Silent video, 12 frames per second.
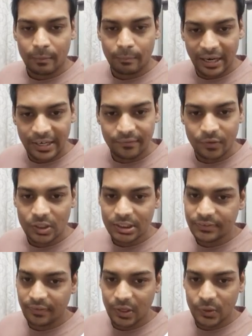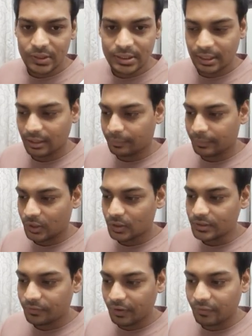By default its value is none,
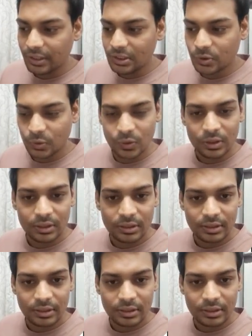because we will store